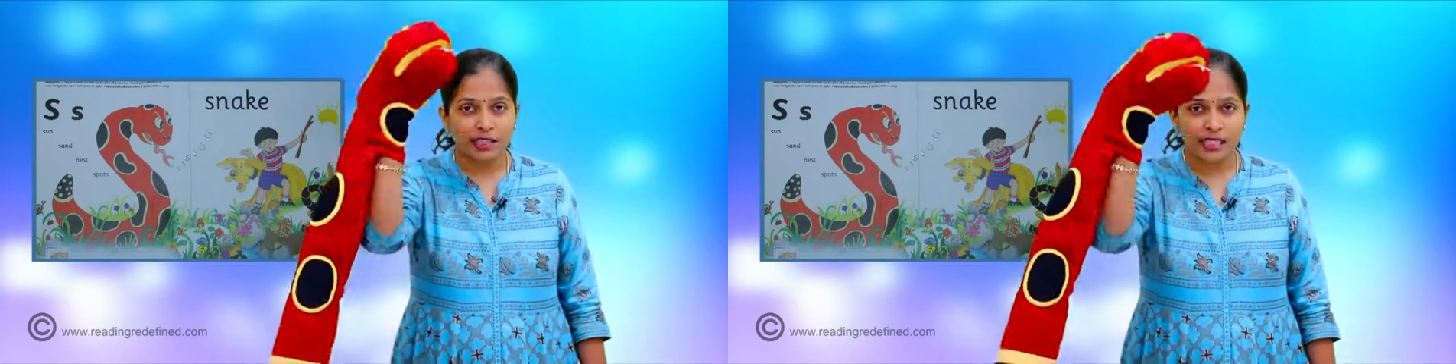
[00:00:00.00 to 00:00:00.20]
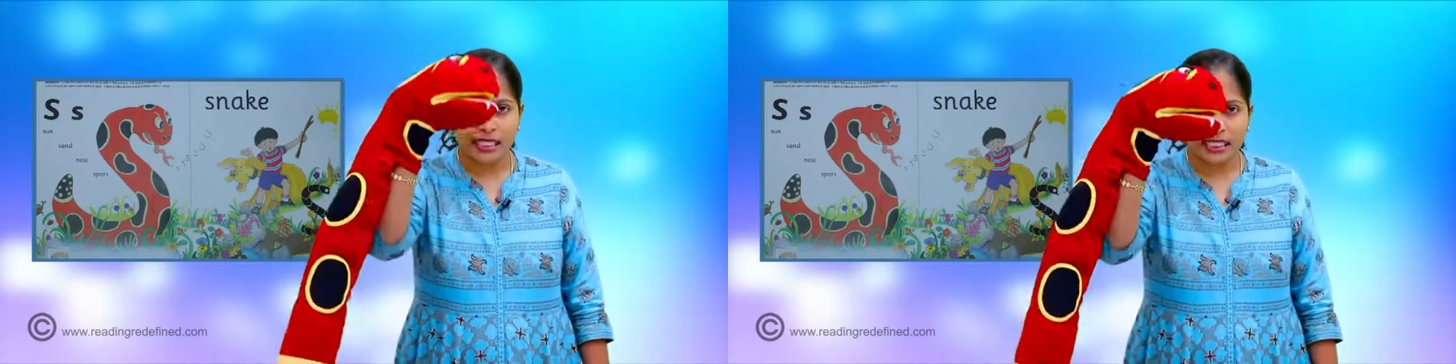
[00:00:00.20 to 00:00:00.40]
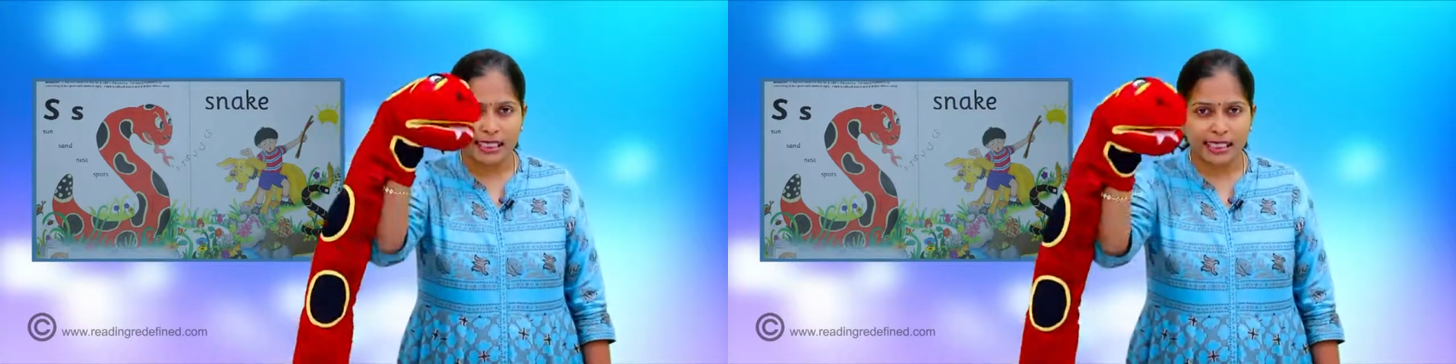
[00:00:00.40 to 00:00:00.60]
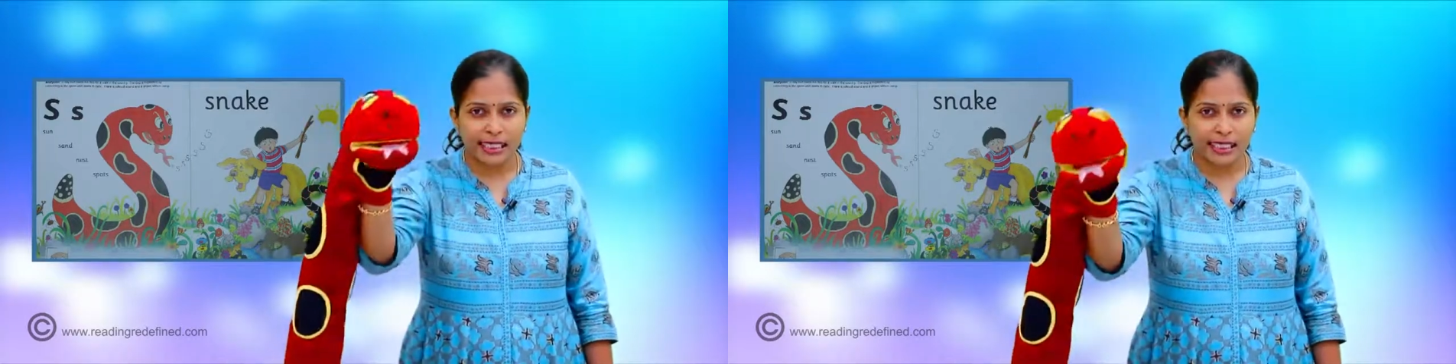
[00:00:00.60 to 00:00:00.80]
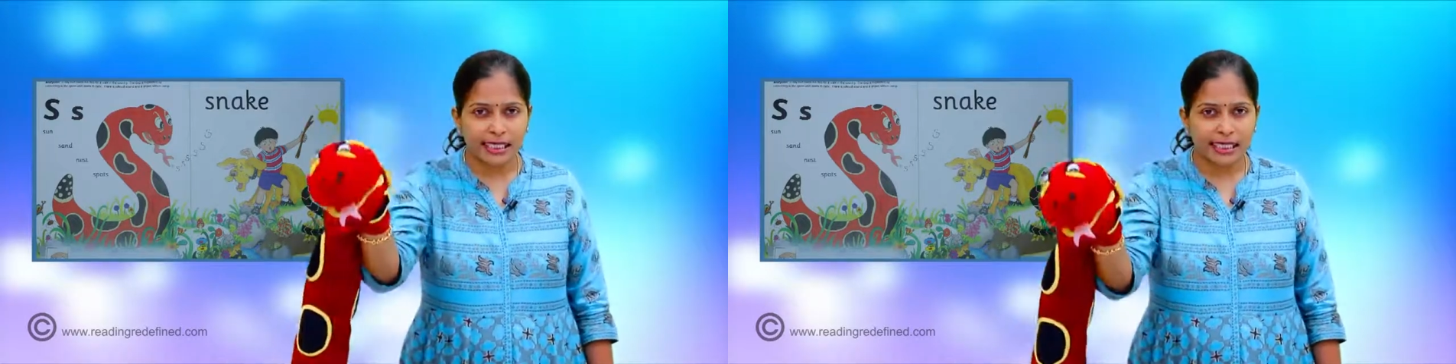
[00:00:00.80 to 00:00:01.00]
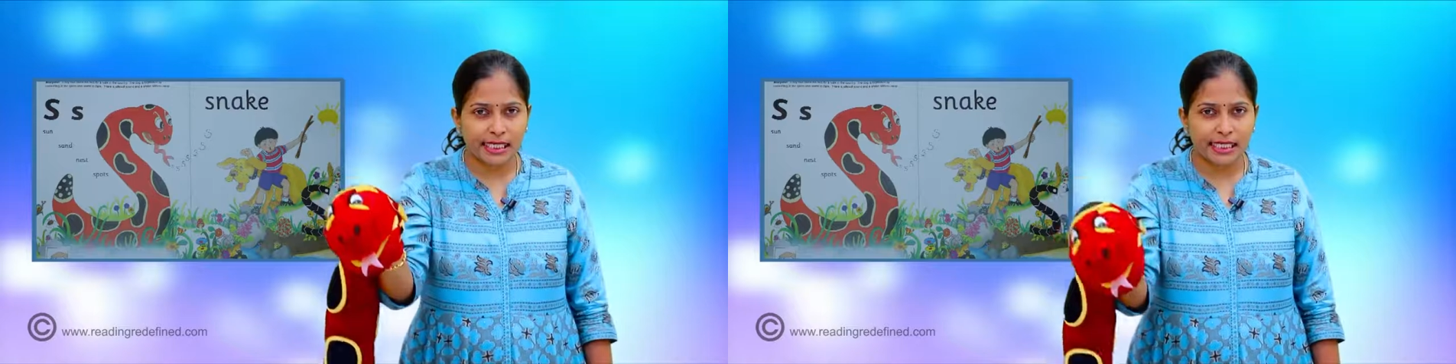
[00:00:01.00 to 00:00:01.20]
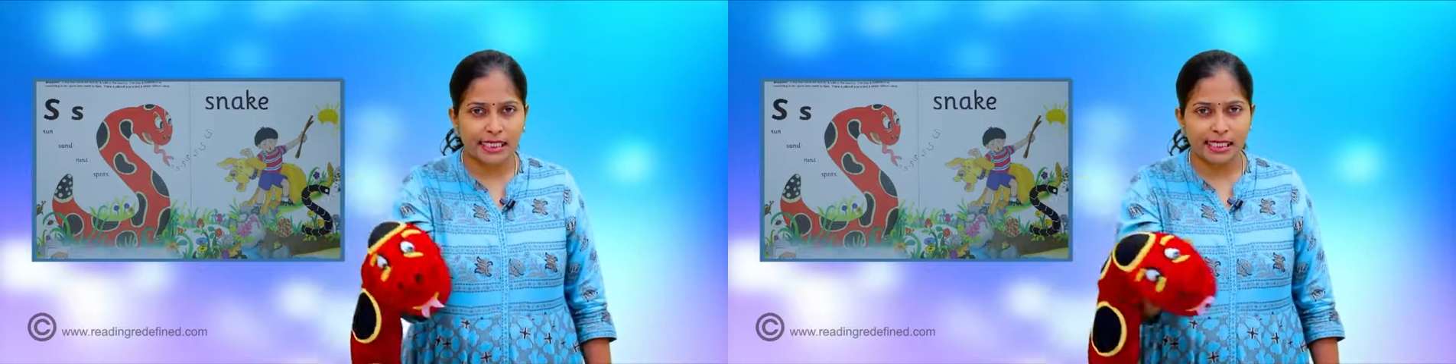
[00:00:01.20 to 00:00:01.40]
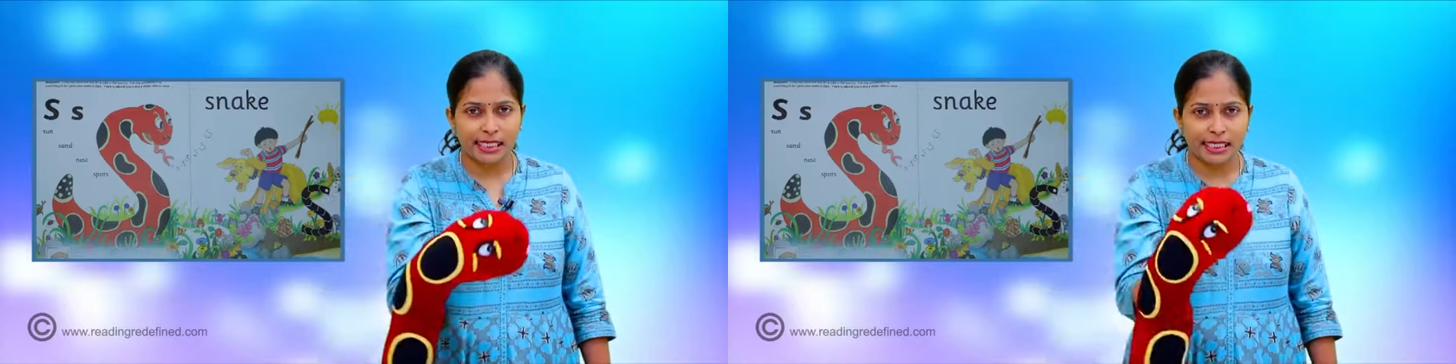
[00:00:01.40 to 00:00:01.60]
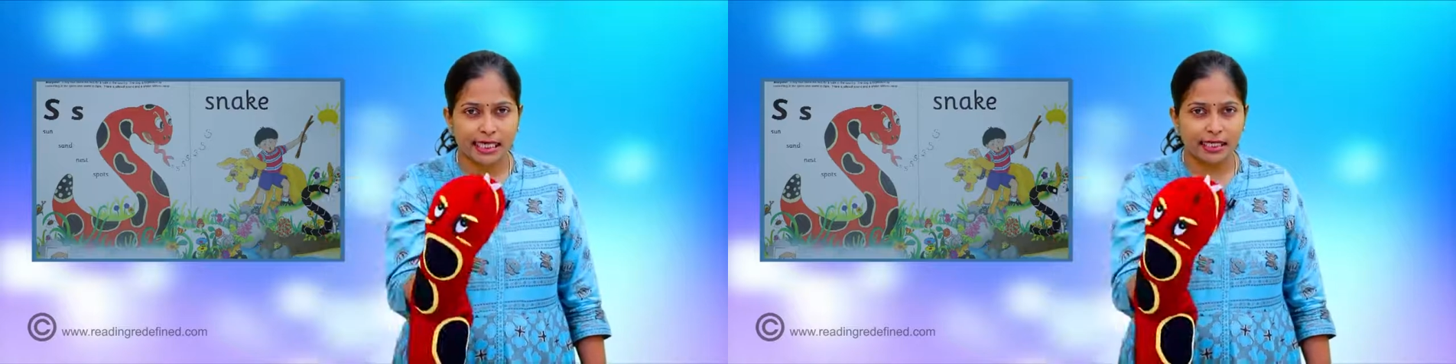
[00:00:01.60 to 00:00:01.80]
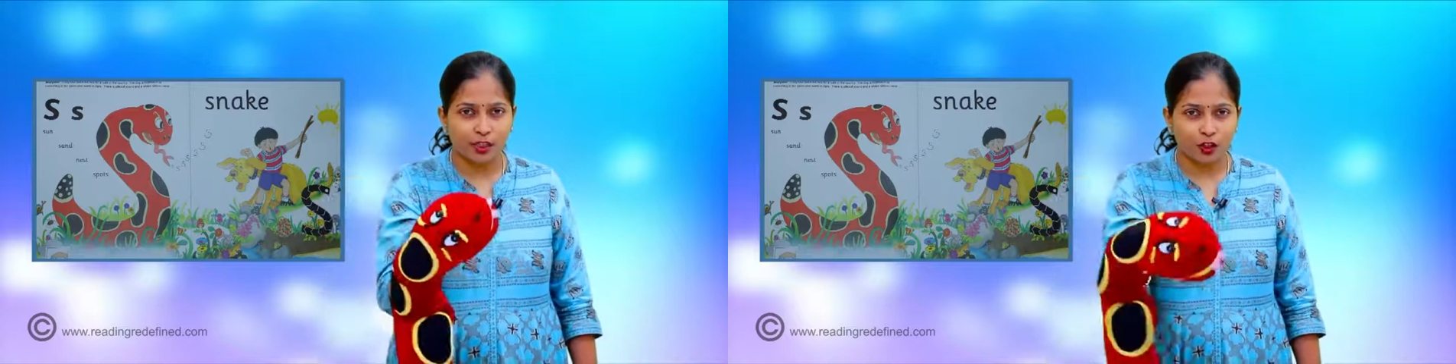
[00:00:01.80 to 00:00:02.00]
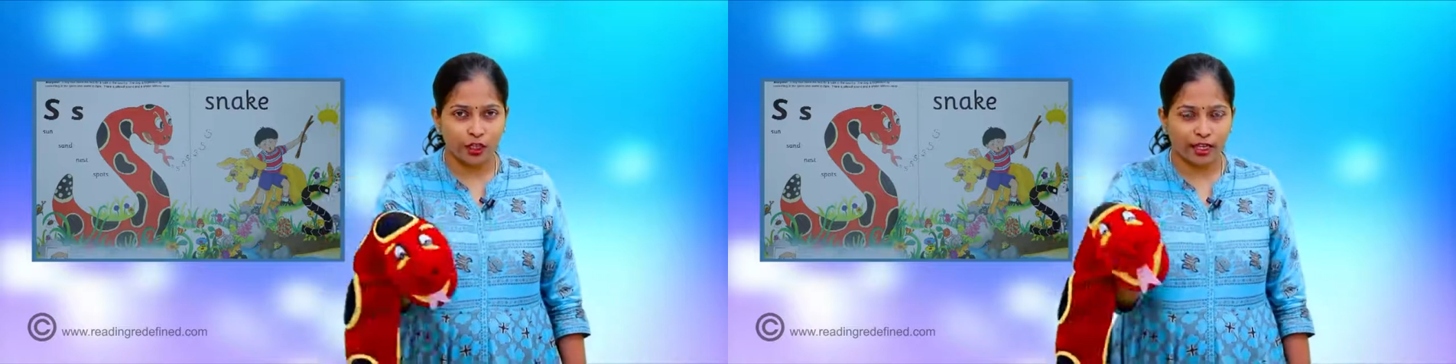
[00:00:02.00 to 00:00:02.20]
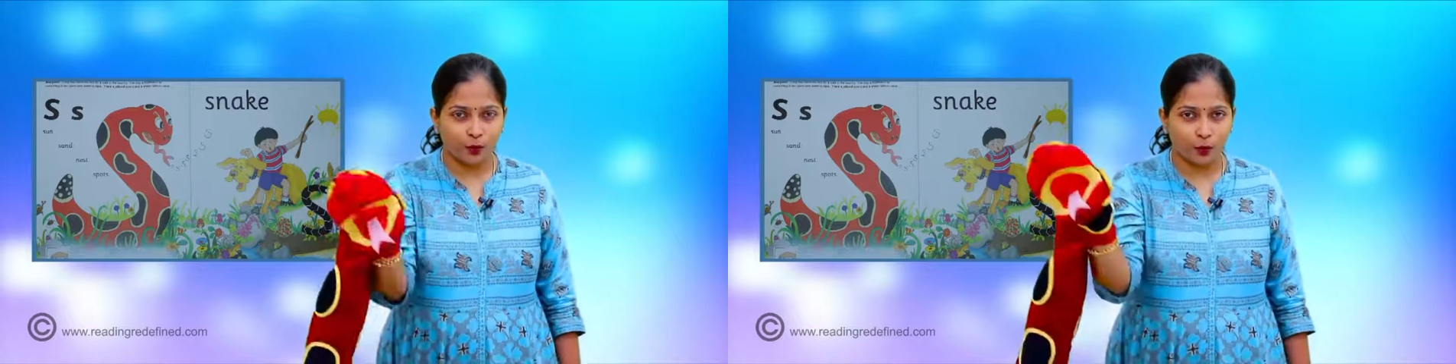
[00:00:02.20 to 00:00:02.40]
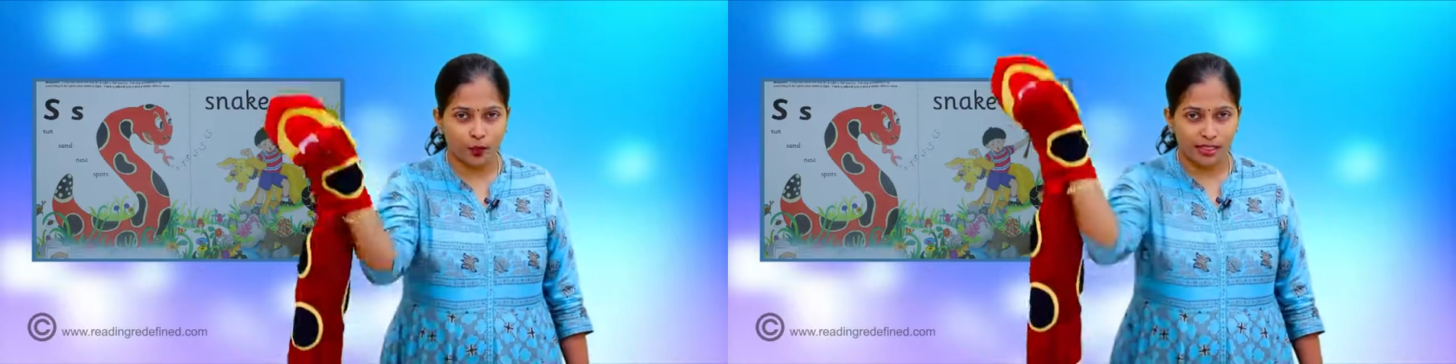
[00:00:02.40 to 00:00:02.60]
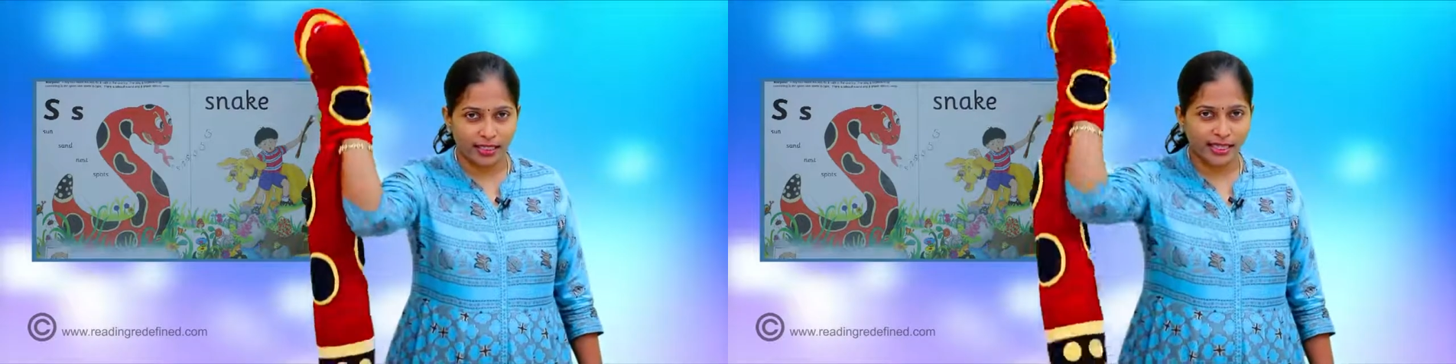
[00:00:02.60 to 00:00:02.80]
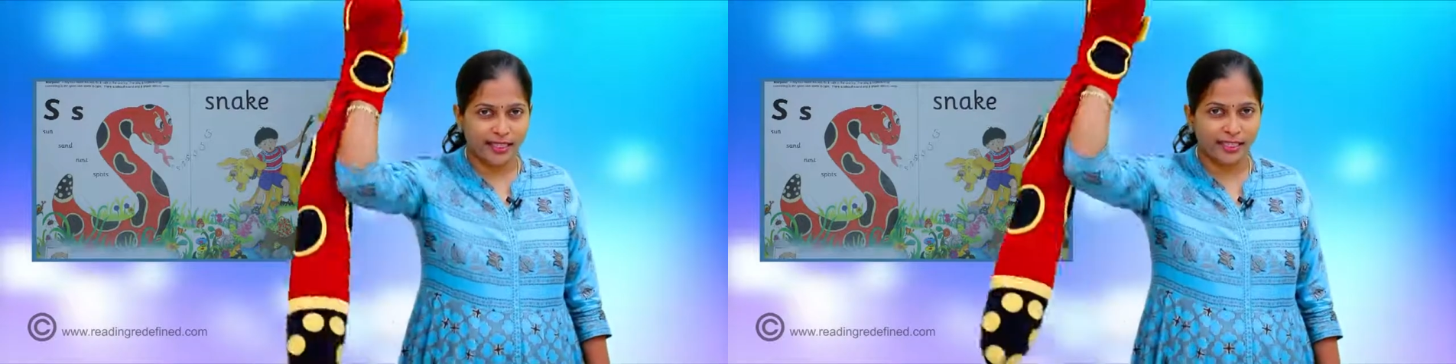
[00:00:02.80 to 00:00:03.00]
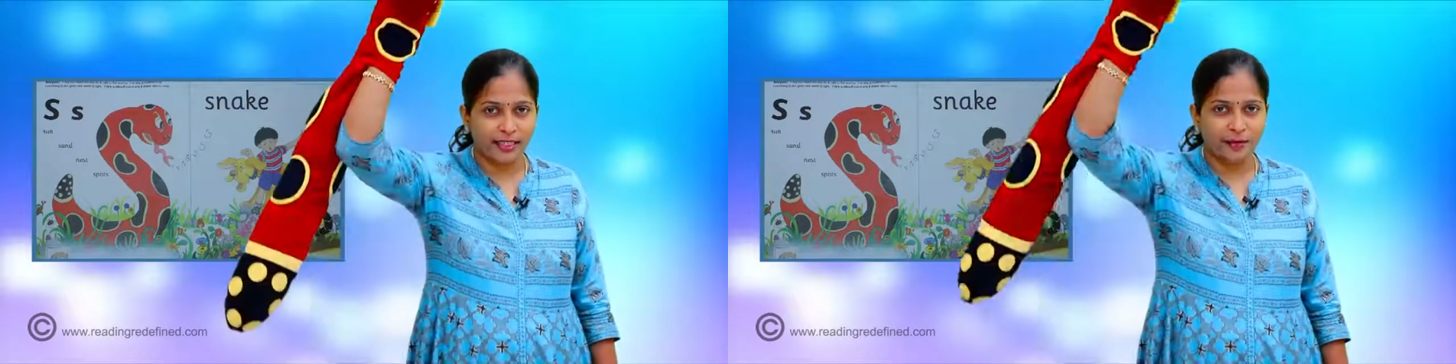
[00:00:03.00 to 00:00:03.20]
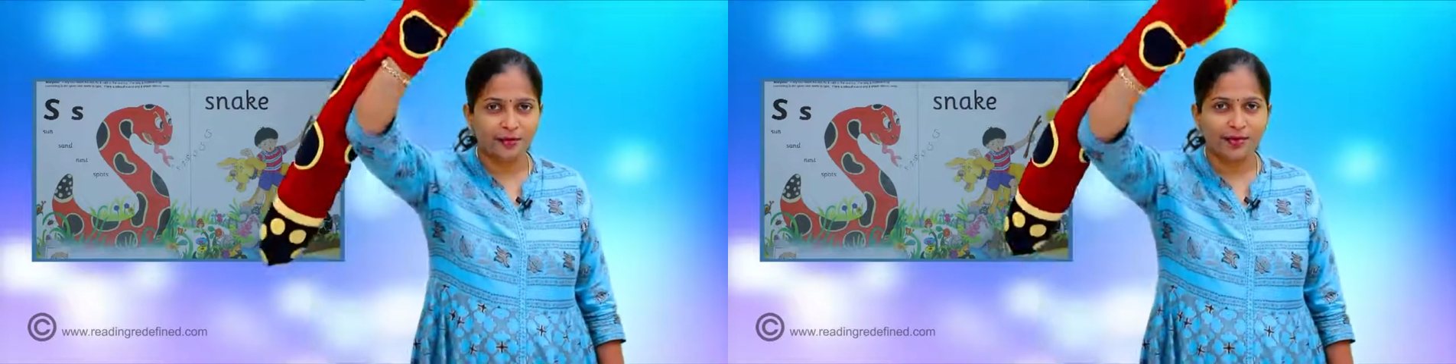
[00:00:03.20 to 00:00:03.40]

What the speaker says: Sss. The snake was hissing.